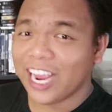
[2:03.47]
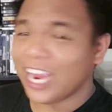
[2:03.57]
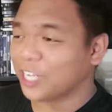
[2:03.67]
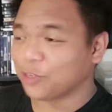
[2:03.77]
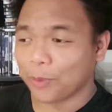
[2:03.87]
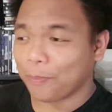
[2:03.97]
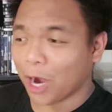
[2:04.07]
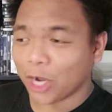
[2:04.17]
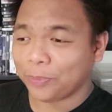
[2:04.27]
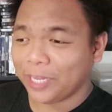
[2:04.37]
is
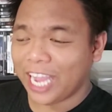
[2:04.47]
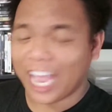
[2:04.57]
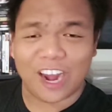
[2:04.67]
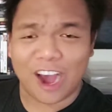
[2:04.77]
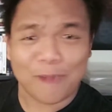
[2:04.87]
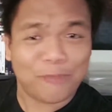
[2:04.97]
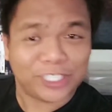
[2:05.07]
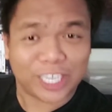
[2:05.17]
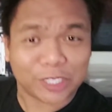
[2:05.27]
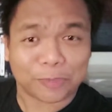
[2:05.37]
remarkably and
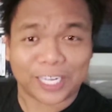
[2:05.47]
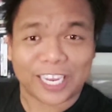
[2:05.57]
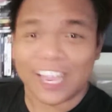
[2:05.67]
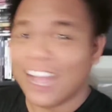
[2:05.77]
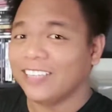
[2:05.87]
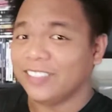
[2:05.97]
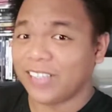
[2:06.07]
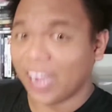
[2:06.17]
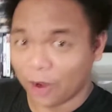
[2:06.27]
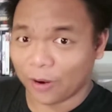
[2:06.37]
unpredictably
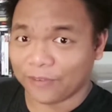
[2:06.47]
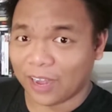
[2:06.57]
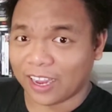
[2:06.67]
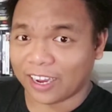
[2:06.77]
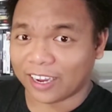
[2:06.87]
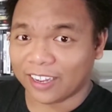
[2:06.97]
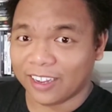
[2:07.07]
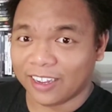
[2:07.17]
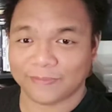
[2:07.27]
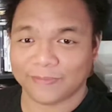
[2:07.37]
terrifying.
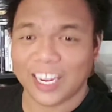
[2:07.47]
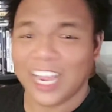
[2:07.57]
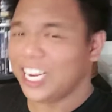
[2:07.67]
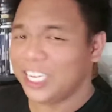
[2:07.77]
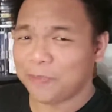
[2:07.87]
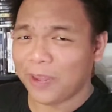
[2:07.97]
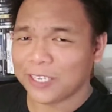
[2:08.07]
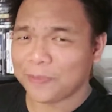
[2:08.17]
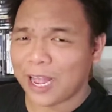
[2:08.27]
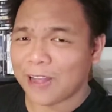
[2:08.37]
He spends
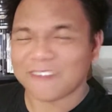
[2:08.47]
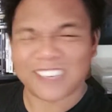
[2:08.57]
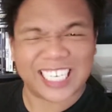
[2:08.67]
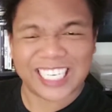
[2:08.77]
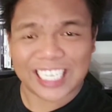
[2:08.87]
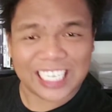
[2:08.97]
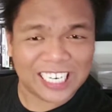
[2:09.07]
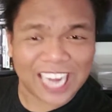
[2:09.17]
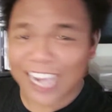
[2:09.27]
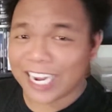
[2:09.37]
about
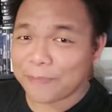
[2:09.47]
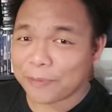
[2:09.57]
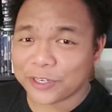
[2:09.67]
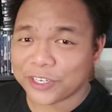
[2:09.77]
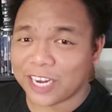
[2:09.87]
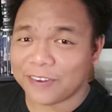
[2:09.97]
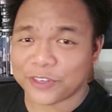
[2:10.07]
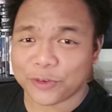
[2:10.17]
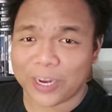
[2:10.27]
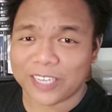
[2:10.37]
90% of
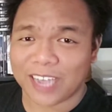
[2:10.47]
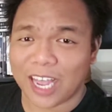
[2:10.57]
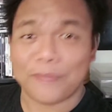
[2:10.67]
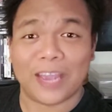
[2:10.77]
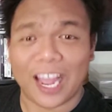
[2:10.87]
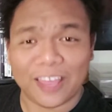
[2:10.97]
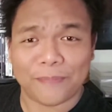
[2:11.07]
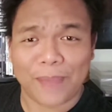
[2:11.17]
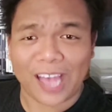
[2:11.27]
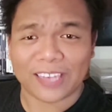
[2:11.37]
screen time behind the
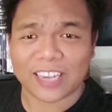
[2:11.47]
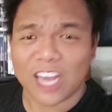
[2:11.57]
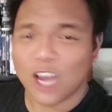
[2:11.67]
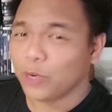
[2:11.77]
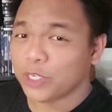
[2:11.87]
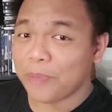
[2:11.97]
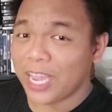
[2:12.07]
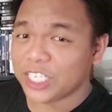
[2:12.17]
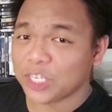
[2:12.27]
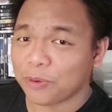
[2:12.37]
mask, which
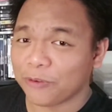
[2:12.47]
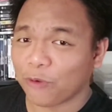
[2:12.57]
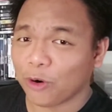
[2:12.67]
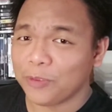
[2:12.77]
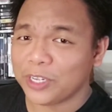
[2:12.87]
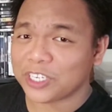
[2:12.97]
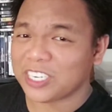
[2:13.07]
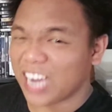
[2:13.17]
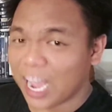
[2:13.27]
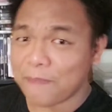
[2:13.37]
makes his performance
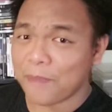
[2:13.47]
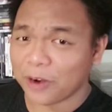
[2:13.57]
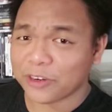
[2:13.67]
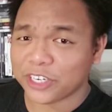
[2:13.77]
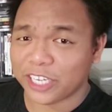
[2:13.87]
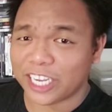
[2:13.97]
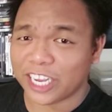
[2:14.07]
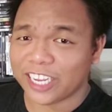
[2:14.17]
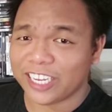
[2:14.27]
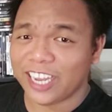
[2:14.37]
nightmarishly
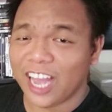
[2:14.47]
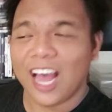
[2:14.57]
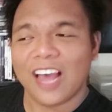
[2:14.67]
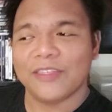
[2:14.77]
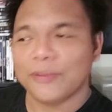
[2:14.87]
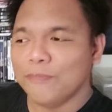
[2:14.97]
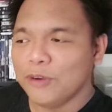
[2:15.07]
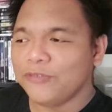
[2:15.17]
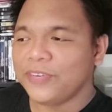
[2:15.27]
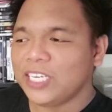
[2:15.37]
good. The
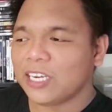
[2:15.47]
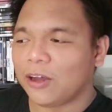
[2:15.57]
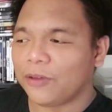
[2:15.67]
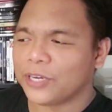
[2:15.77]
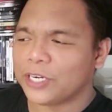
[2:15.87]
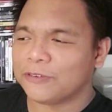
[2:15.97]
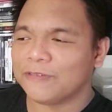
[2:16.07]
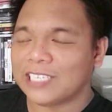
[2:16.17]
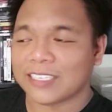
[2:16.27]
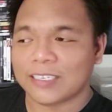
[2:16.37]
movie, although,
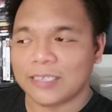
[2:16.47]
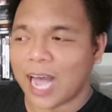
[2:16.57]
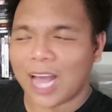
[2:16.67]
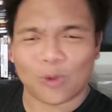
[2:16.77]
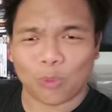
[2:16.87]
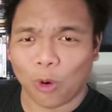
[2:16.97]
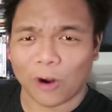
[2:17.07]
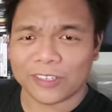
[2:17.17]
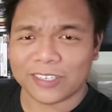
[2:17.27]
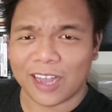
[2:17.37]
does not
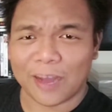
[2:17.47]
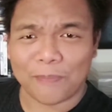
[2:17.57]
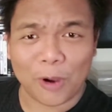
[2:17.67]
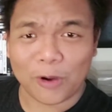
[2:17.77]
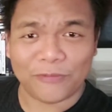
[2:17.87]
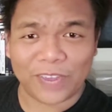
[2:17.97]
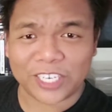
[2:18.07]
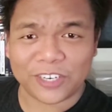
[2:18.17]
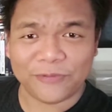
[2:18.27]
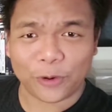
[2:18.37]
warrant a
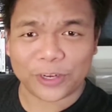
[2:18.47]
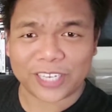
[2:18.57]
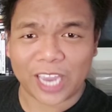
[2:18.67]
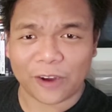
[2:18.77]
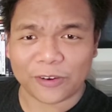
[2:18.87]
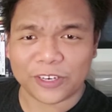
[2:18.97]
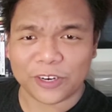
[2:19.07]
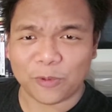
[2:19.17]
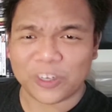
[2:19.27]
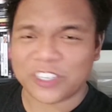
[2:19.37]
motivation for his
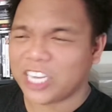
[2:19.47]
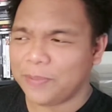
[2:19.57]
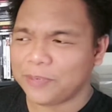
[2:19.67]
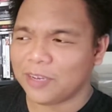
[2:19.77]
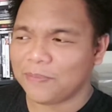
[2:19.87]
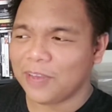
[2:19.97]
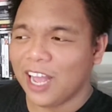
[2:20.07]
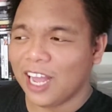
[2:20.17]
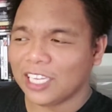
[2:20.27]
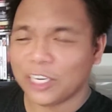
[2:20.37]
character, which keeps him
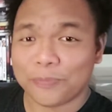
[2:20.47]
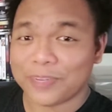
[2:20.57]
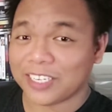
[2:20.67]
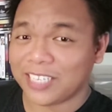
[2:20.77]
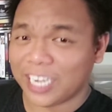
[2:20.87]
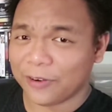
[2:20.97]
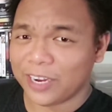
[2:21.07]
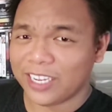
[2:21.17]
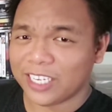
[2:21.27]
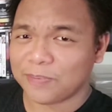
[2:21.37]
a little
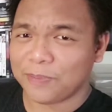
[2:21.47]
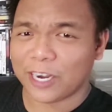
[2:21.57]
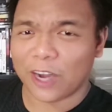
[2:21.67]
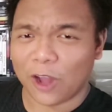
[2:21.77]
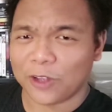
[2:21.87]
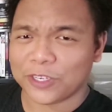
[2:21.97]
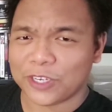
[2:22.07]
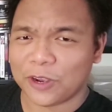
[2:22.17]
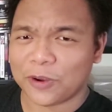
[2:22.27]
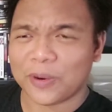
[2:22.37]
mysterious, but
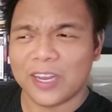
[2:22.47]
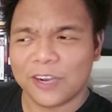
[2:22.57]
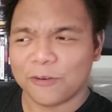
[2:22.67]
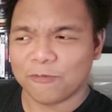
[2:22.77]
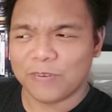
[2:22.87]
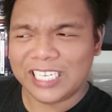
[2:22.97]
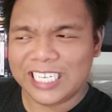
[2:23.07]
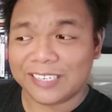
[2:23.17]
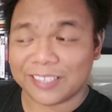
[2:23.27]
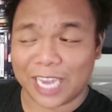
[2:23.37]
also
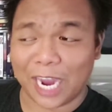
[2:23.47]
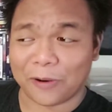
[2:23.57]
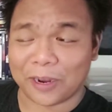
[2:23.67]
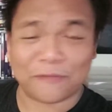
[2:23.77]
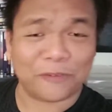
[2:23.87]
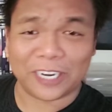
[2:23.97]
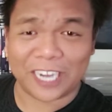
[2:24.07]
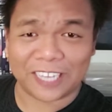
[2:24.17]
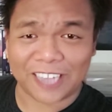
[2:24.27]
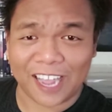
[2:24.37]
really scary for an
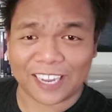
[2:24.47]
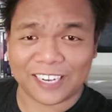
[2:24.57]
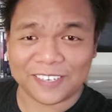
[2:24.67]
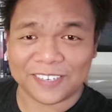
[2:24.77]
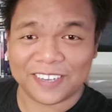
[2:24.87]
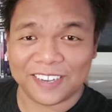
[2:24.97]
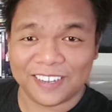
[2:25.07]
antagonist.